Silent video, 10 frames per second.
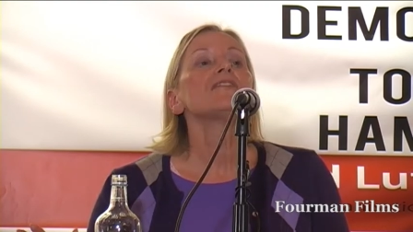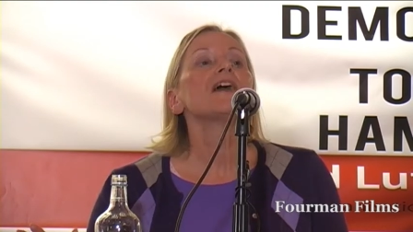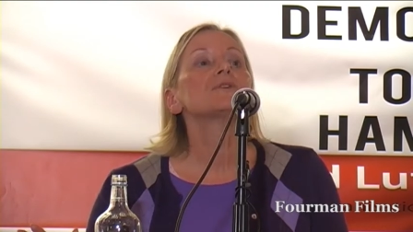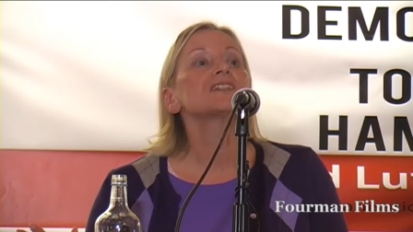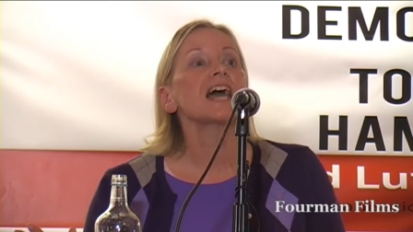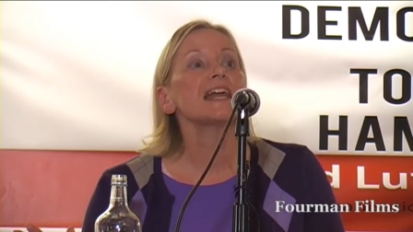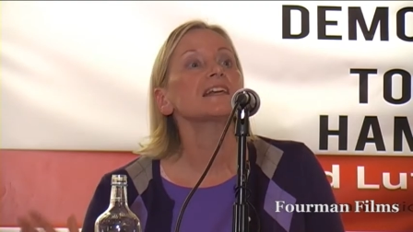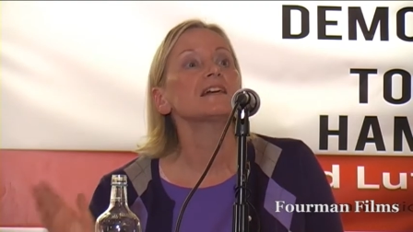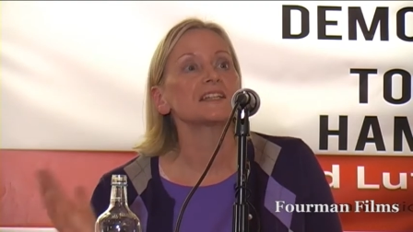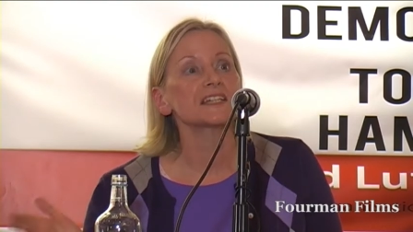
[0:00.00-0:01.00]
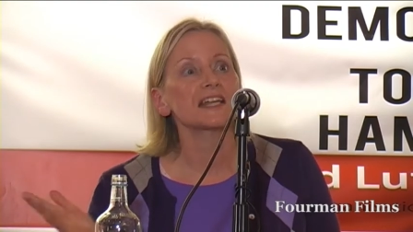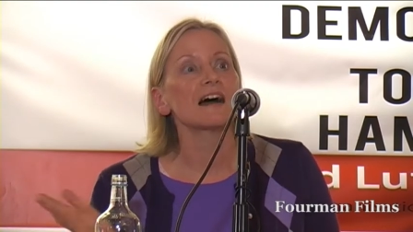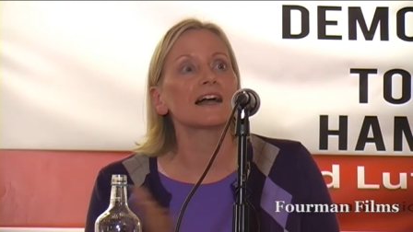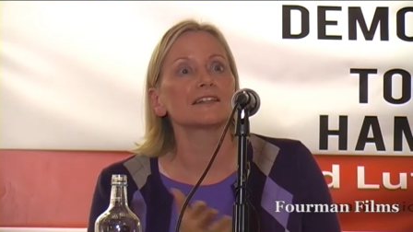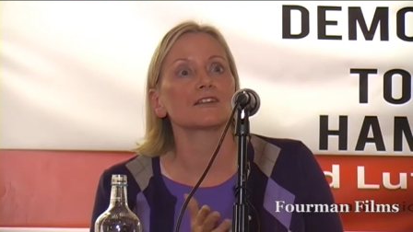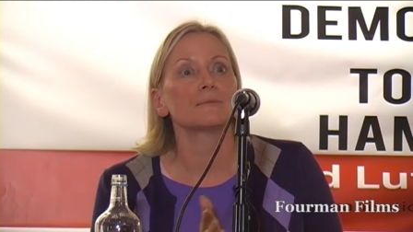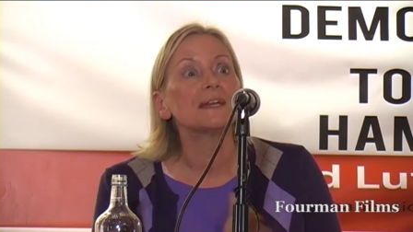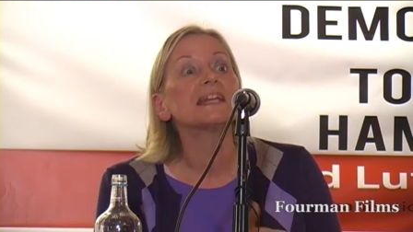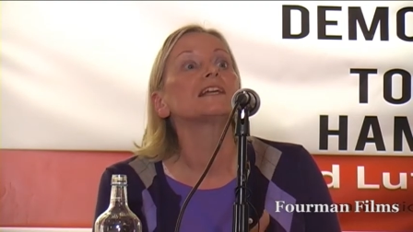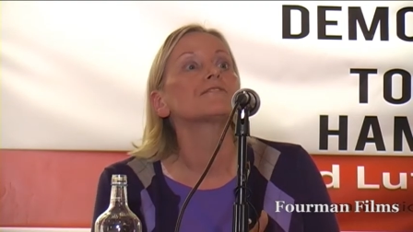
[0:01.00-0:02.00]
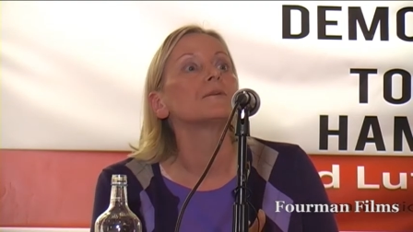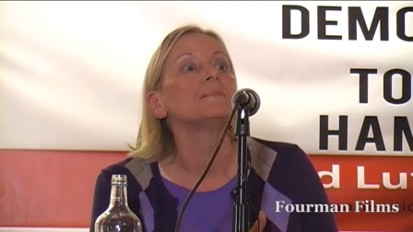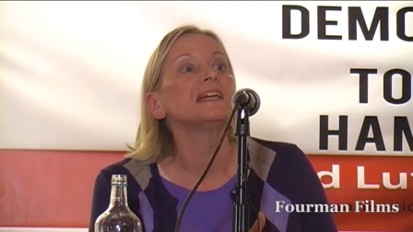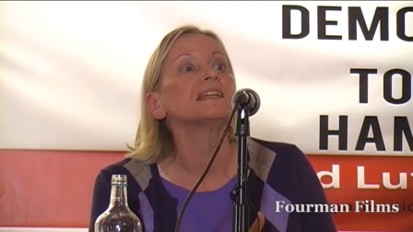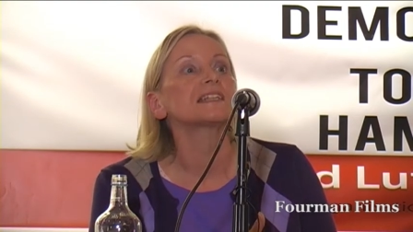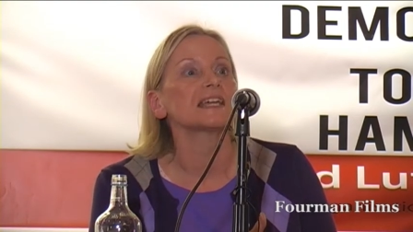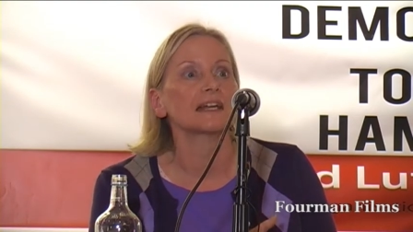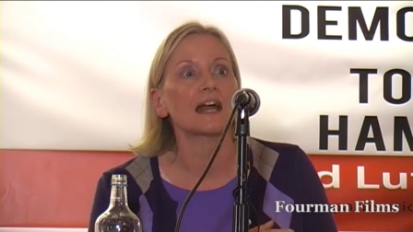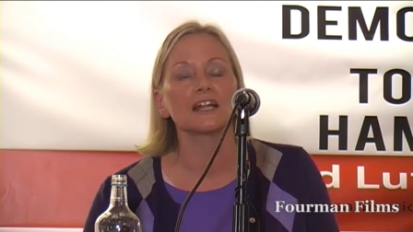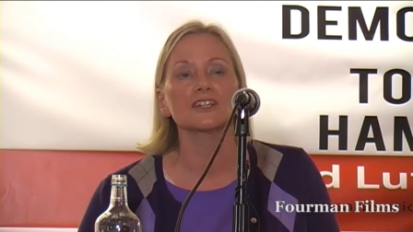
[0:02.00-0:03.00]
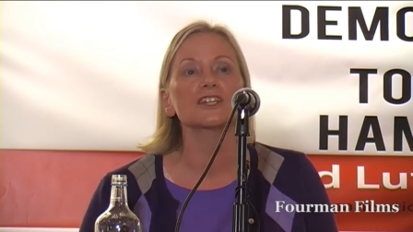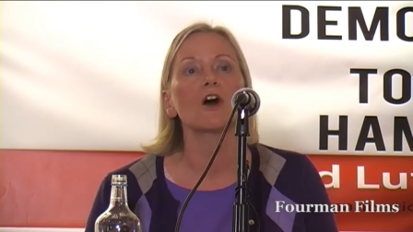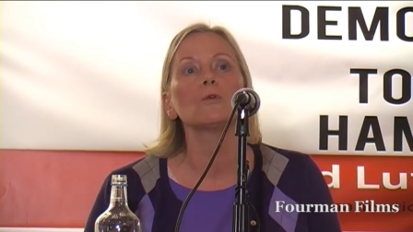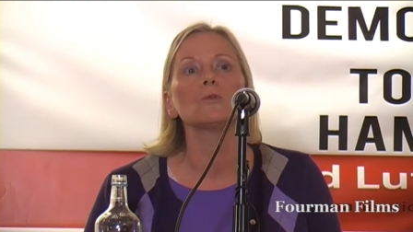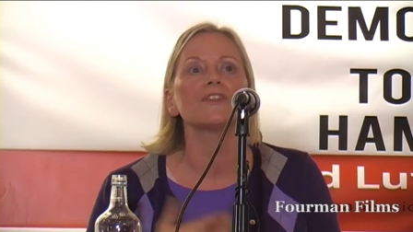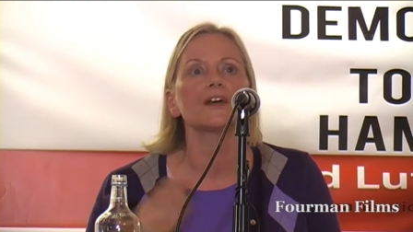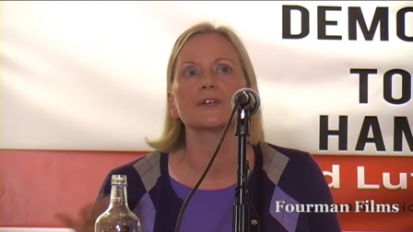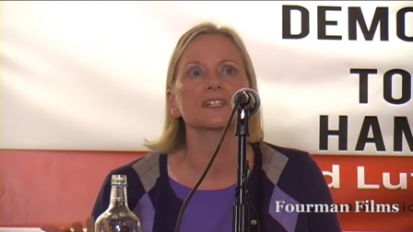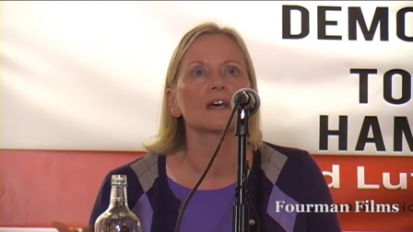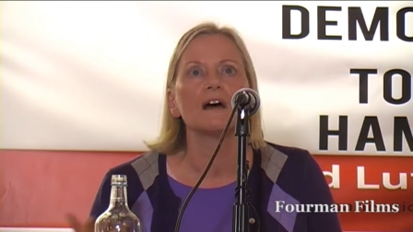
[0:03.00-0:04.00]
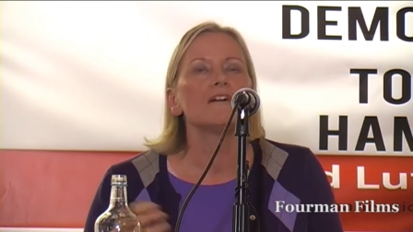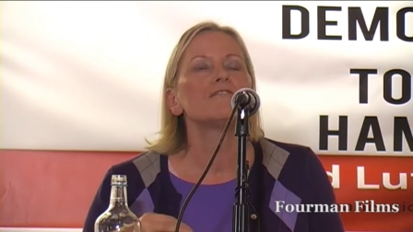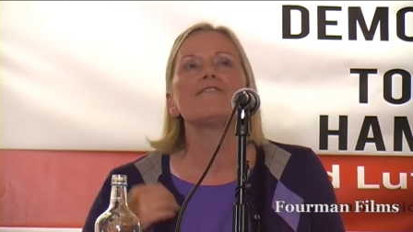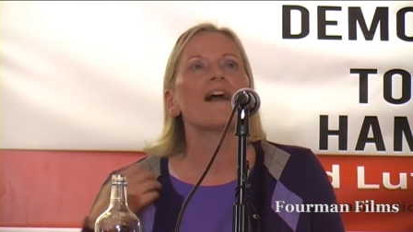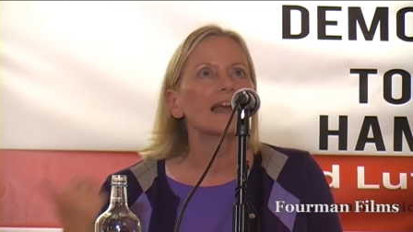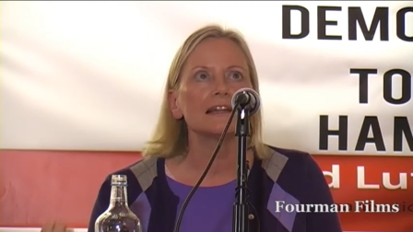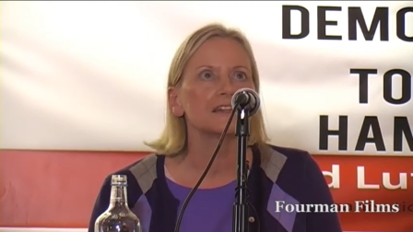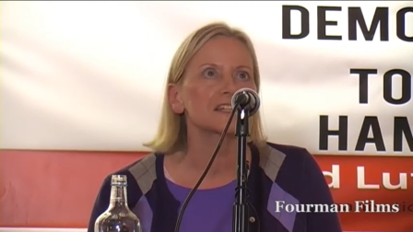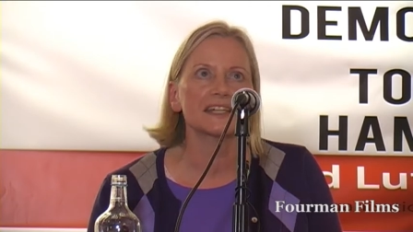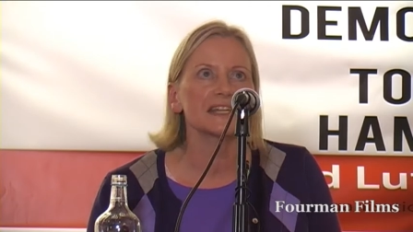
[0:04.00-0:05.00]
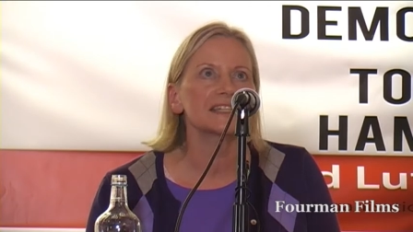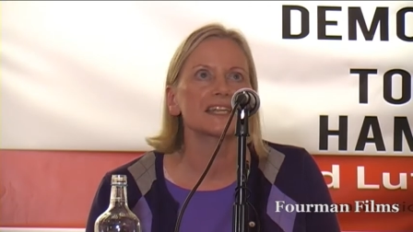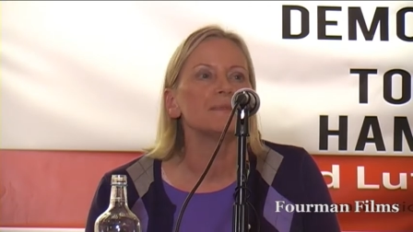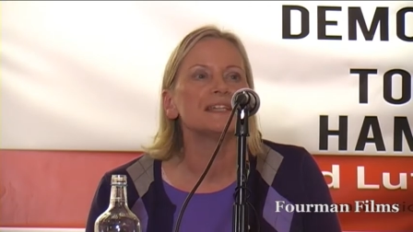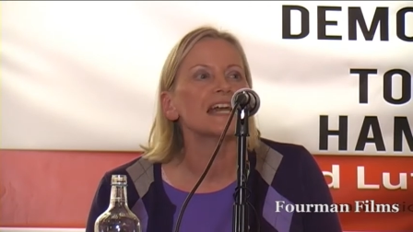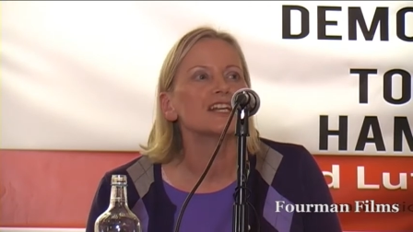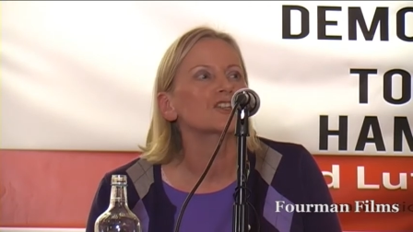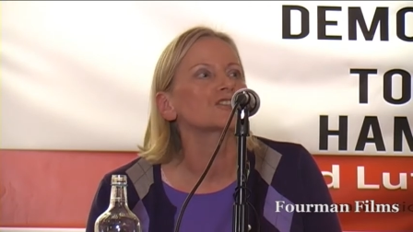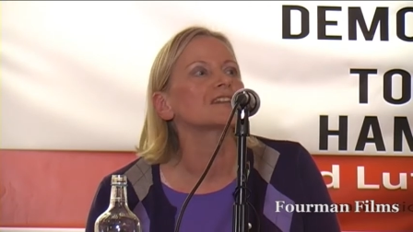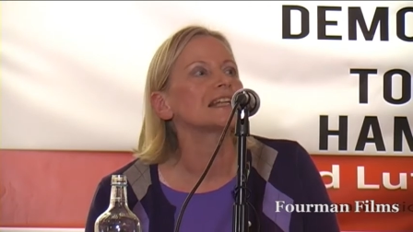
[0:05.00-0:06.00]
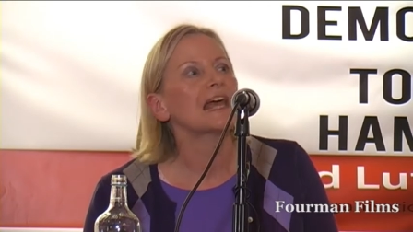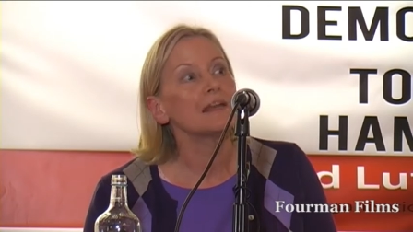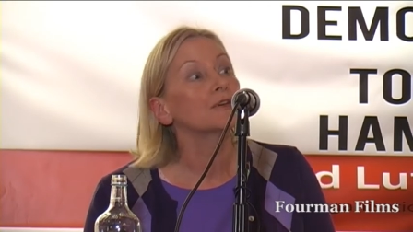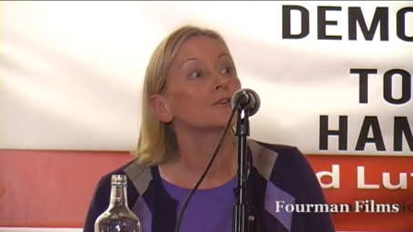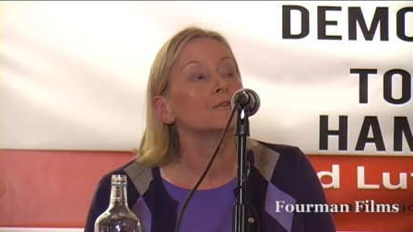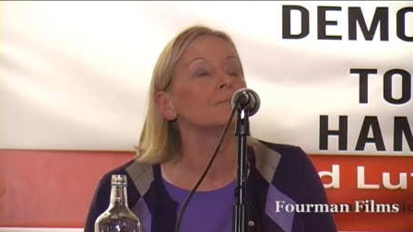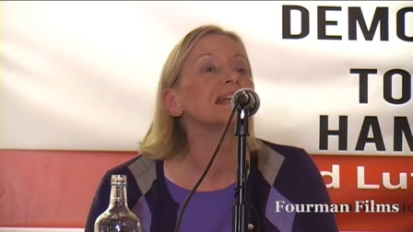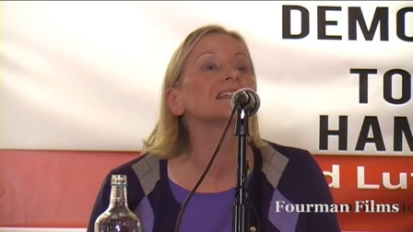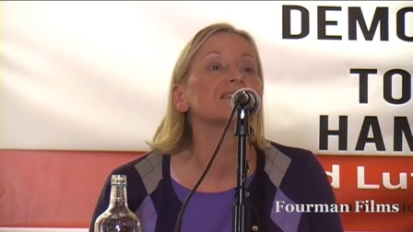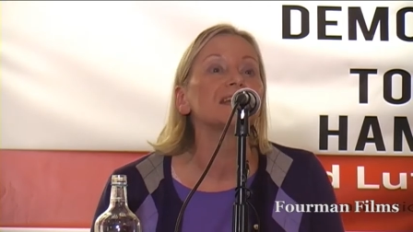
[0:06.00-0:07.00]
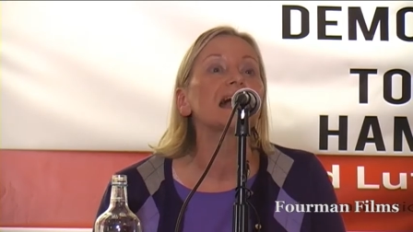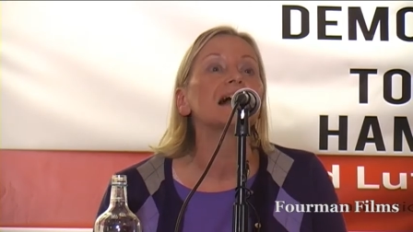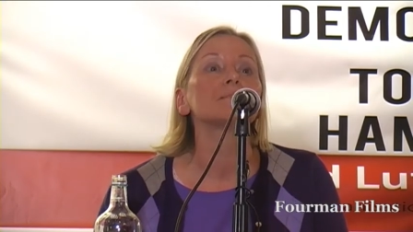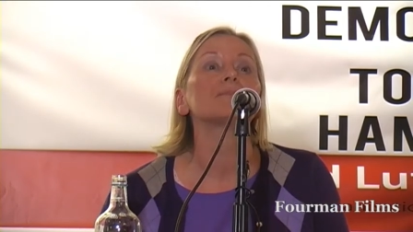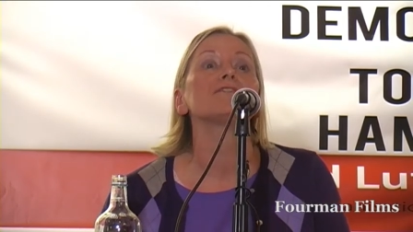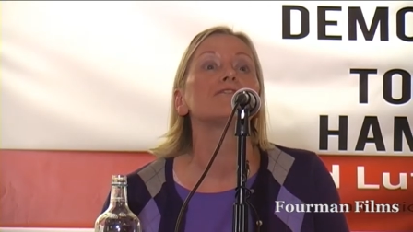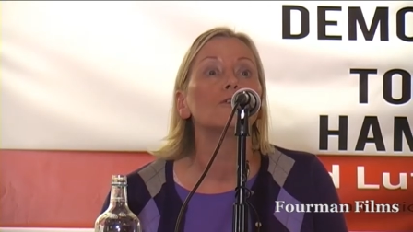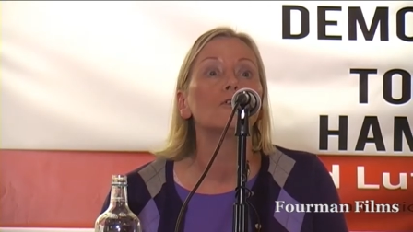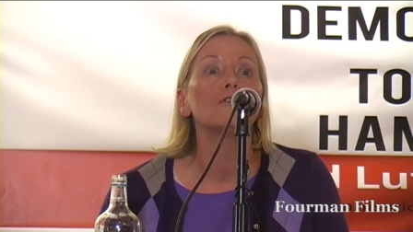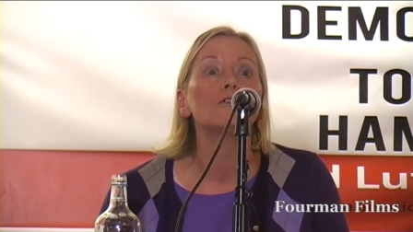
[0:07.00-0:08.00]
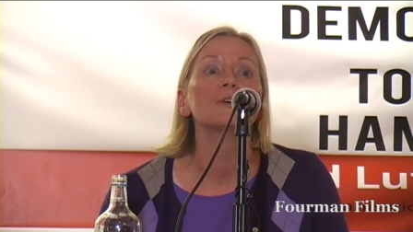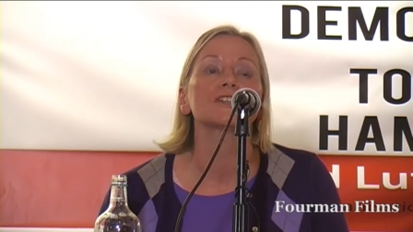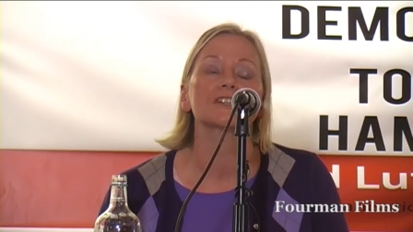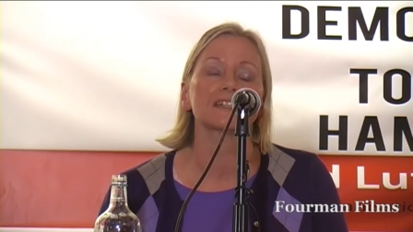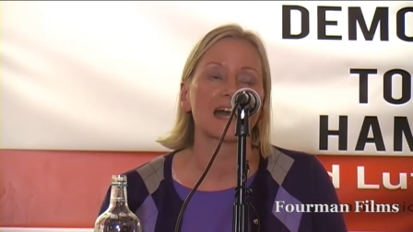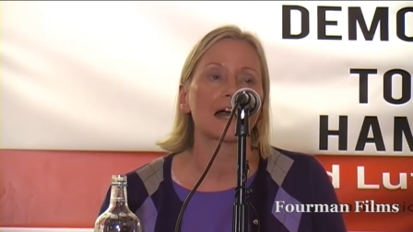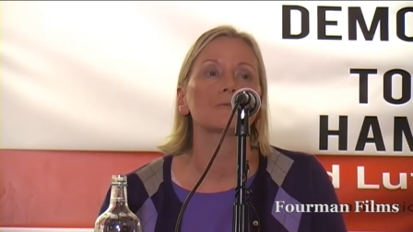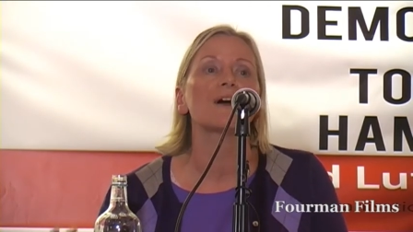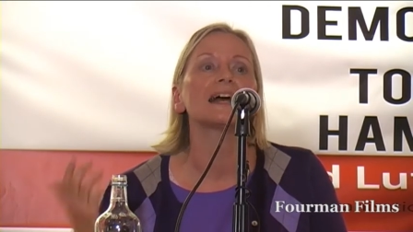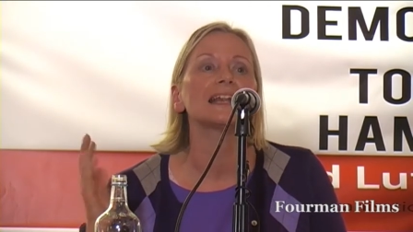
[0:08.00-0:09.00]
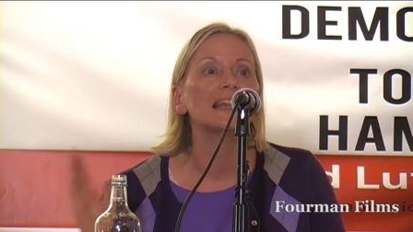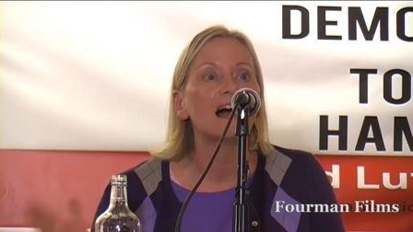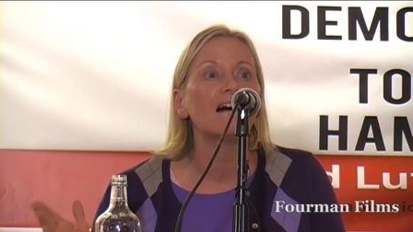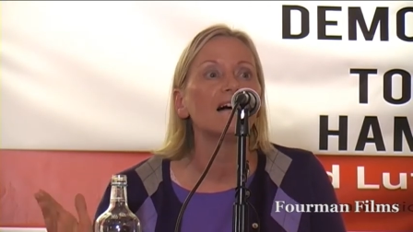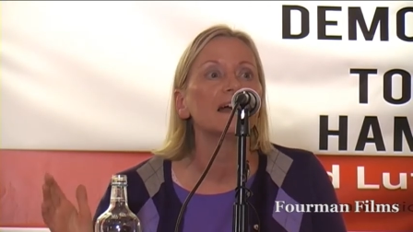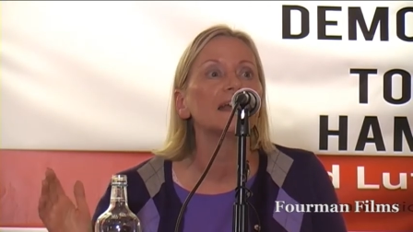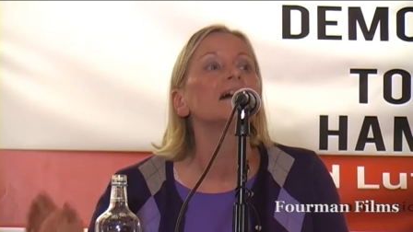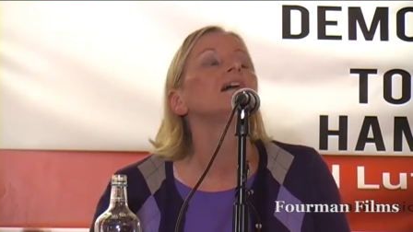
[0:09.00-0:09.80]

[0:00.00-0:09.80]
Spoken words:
They were taken aside at the beginning of the meeting and told there was violence and intimidation at the Labour group meeting the night before, which is a downright lie.